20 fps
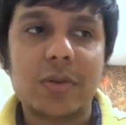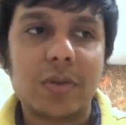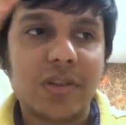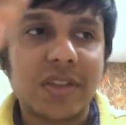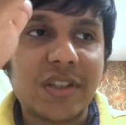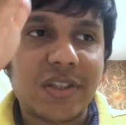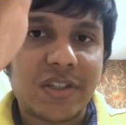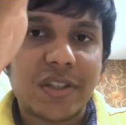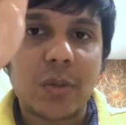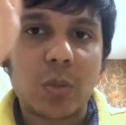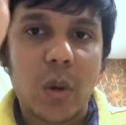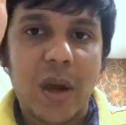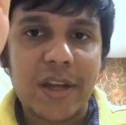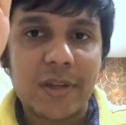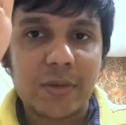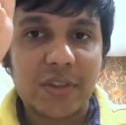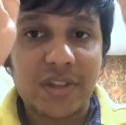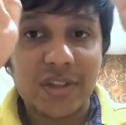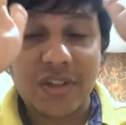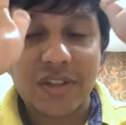So this
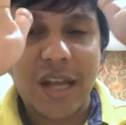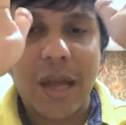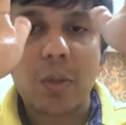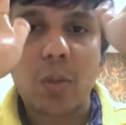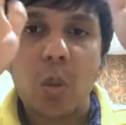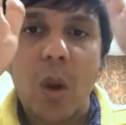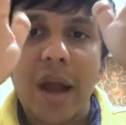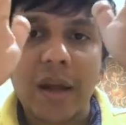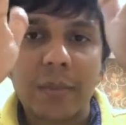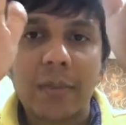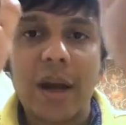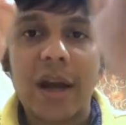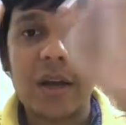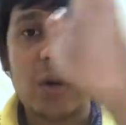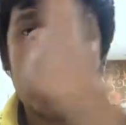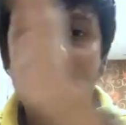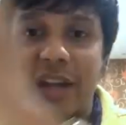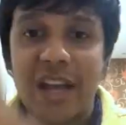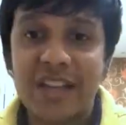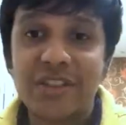device would just have one
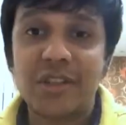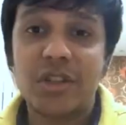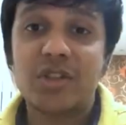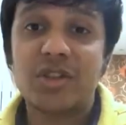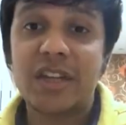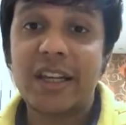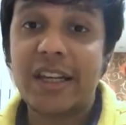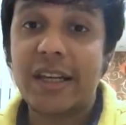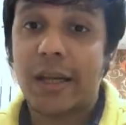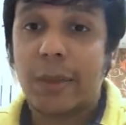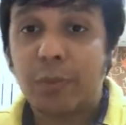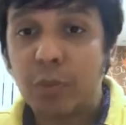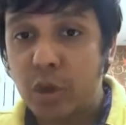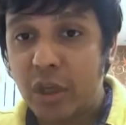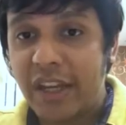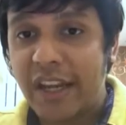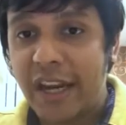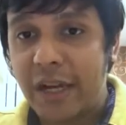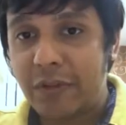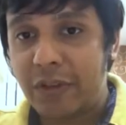bar, could essentially
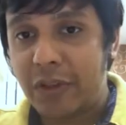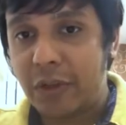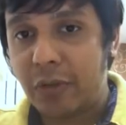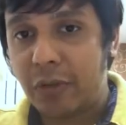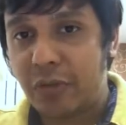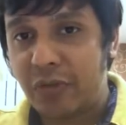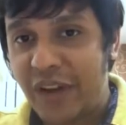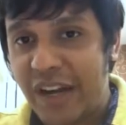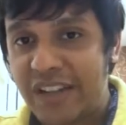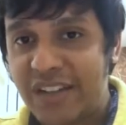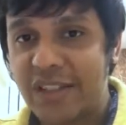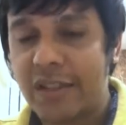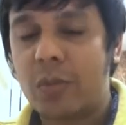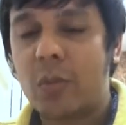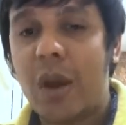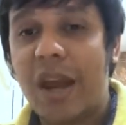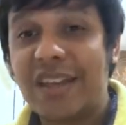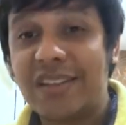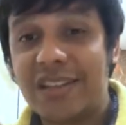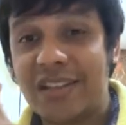communicate with your friend's
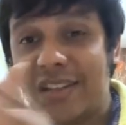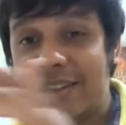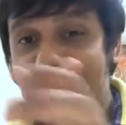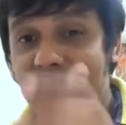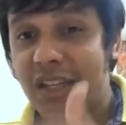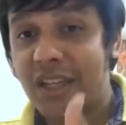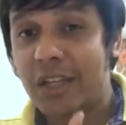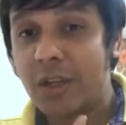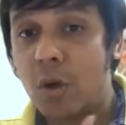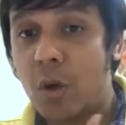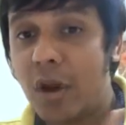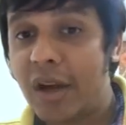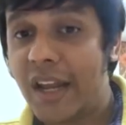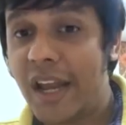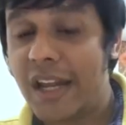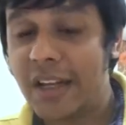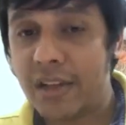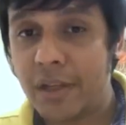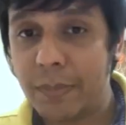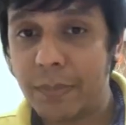device in a
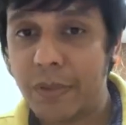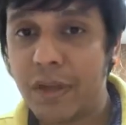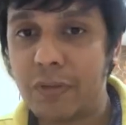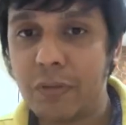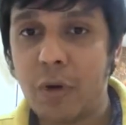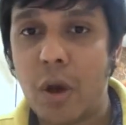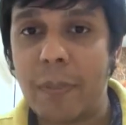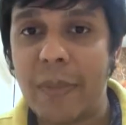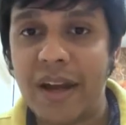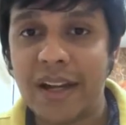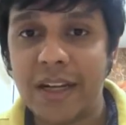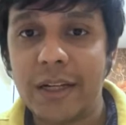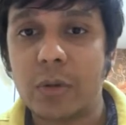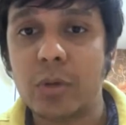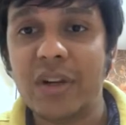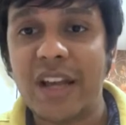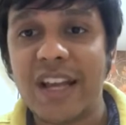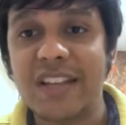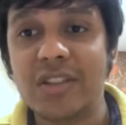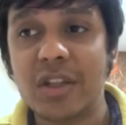secure encrypted format. It
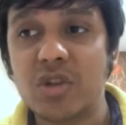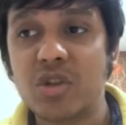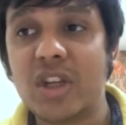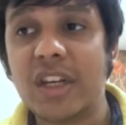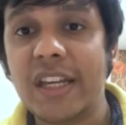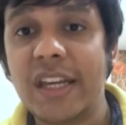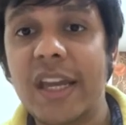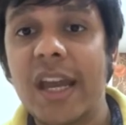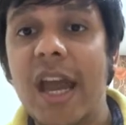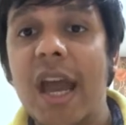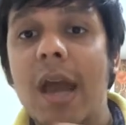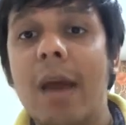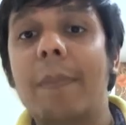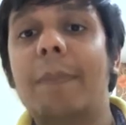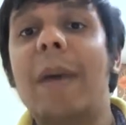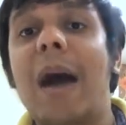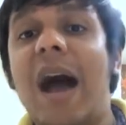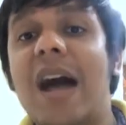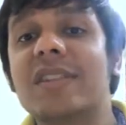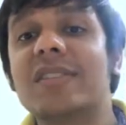could essentially
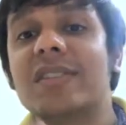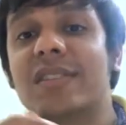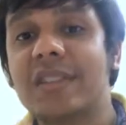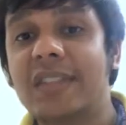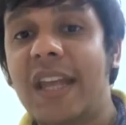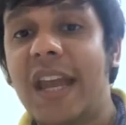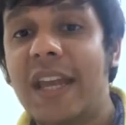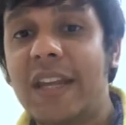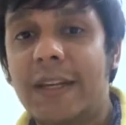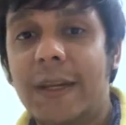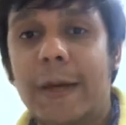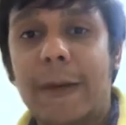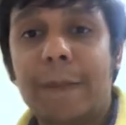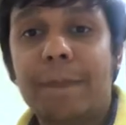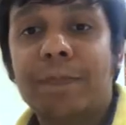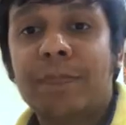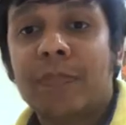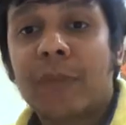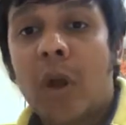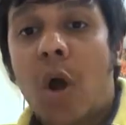pass
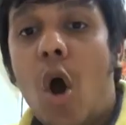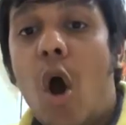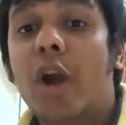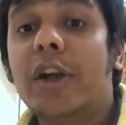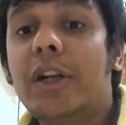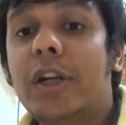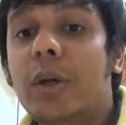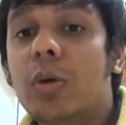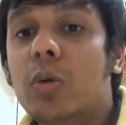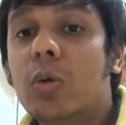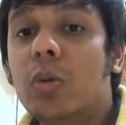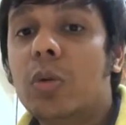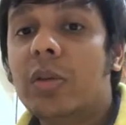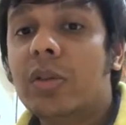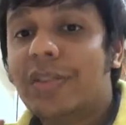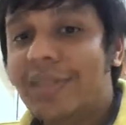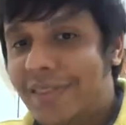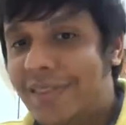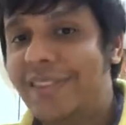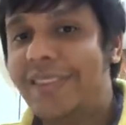data onto
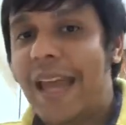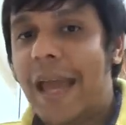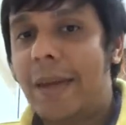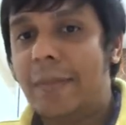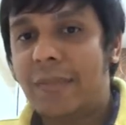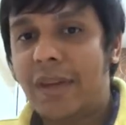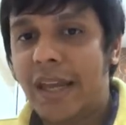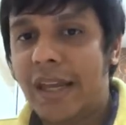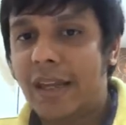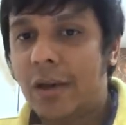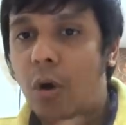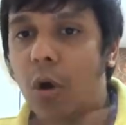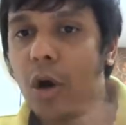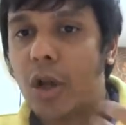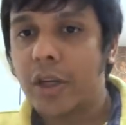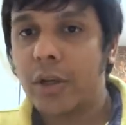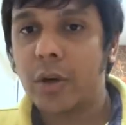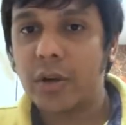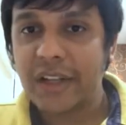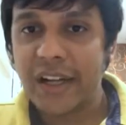them, like
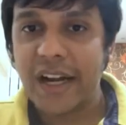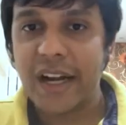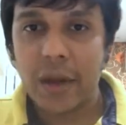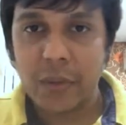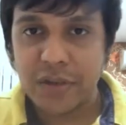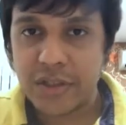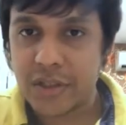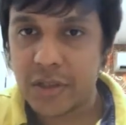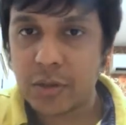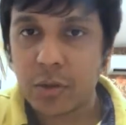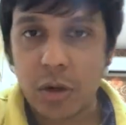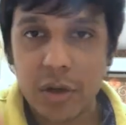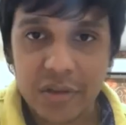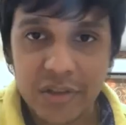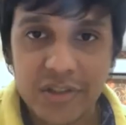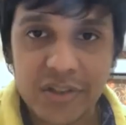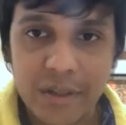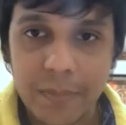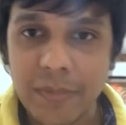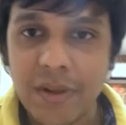all your data was stored
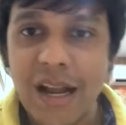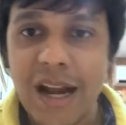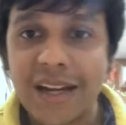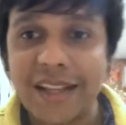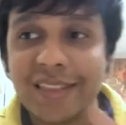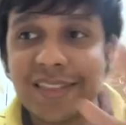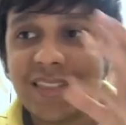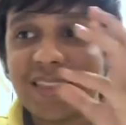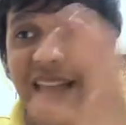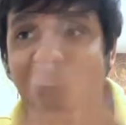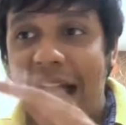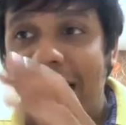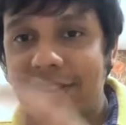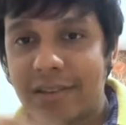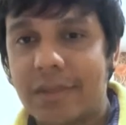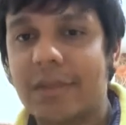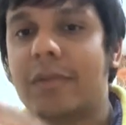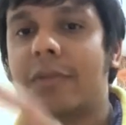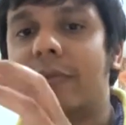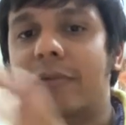on the SIM card, and
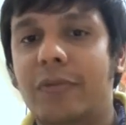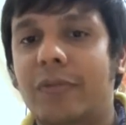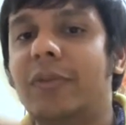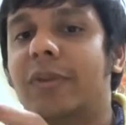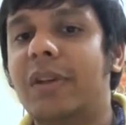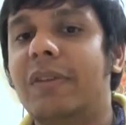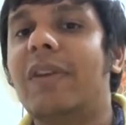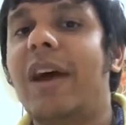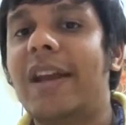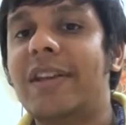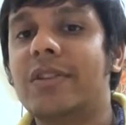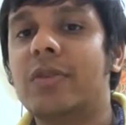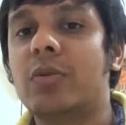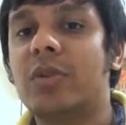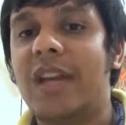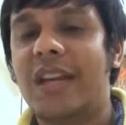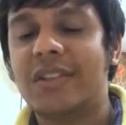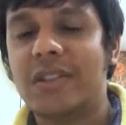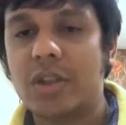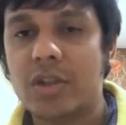that device
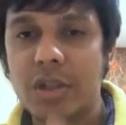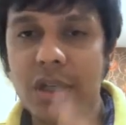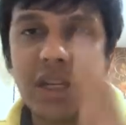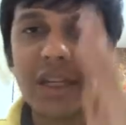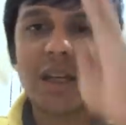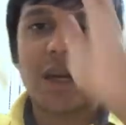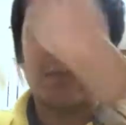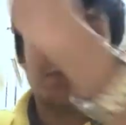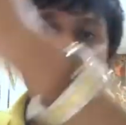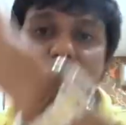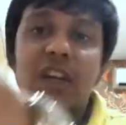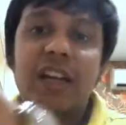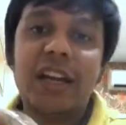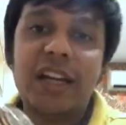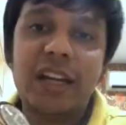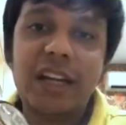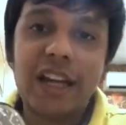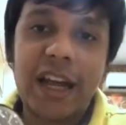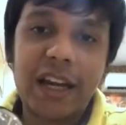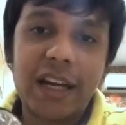could essentially
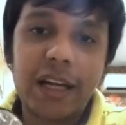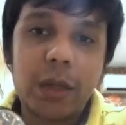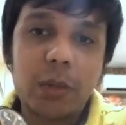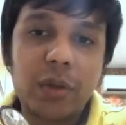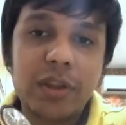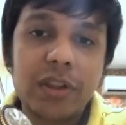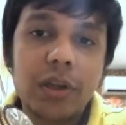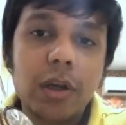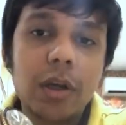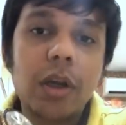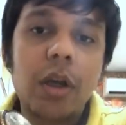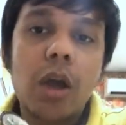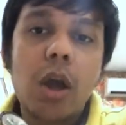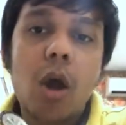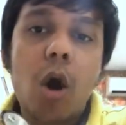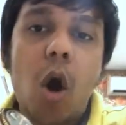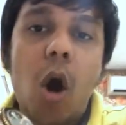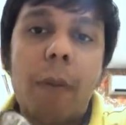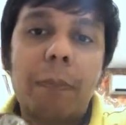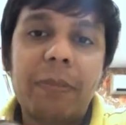communicate directly with the
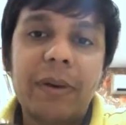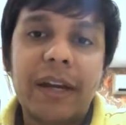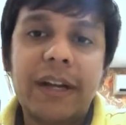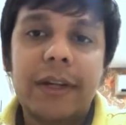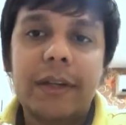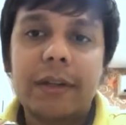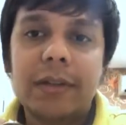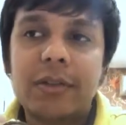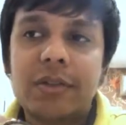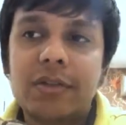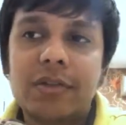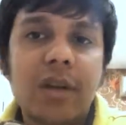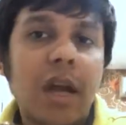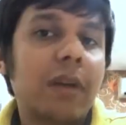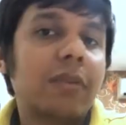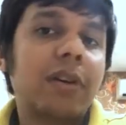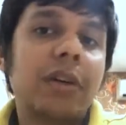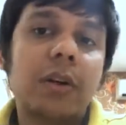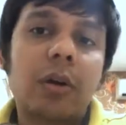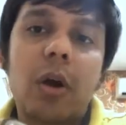operator's
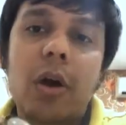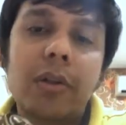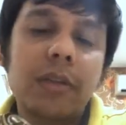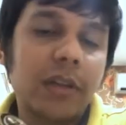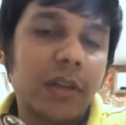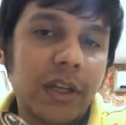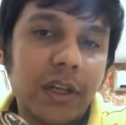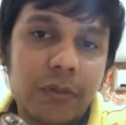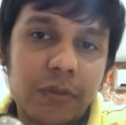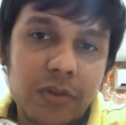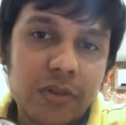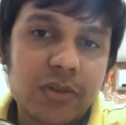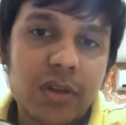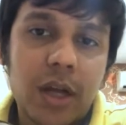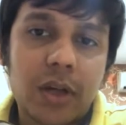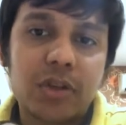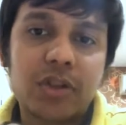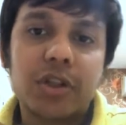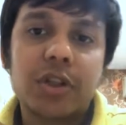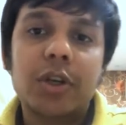tower or the
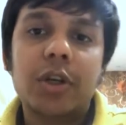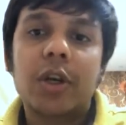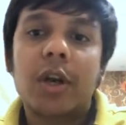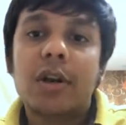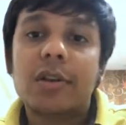infrastructure.